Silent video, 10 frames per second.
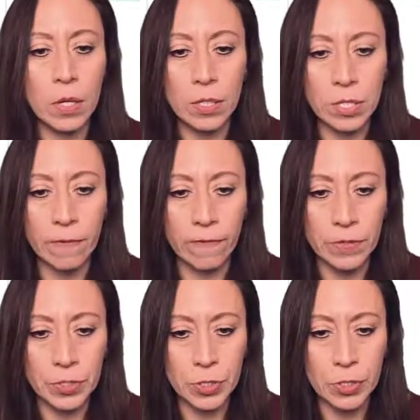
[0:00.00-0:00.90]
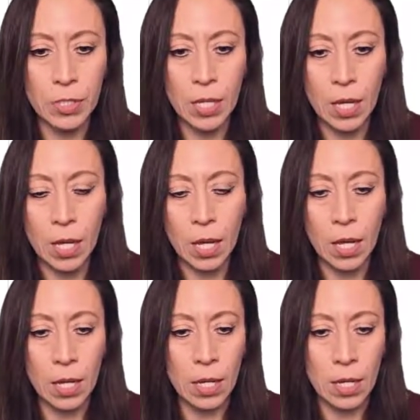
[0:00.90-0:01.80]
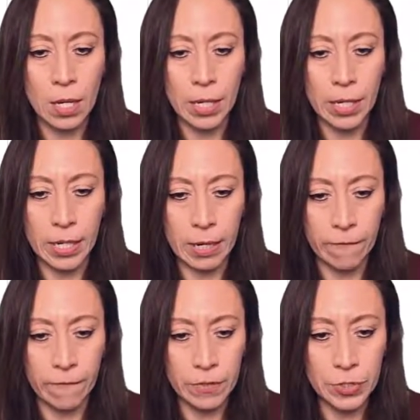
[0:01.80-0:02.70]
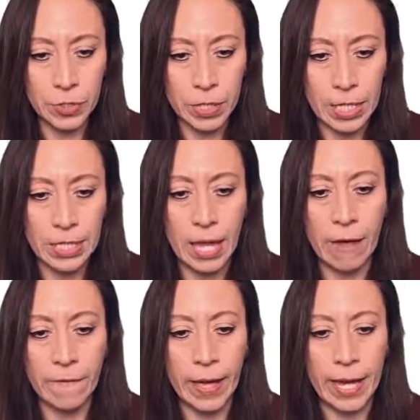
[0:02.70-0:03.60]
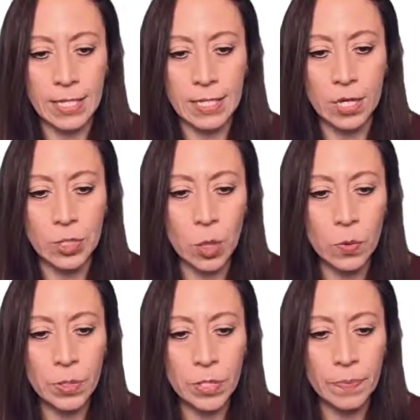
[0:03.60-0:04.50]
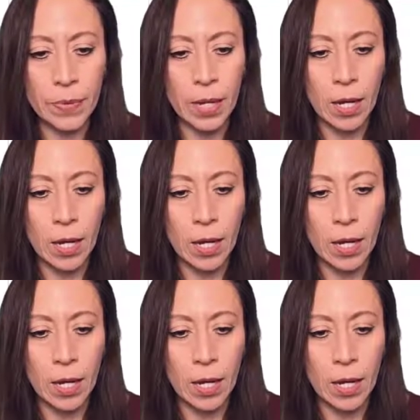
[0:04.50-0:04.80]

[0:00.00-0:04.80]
custom function. And the function is FX zones.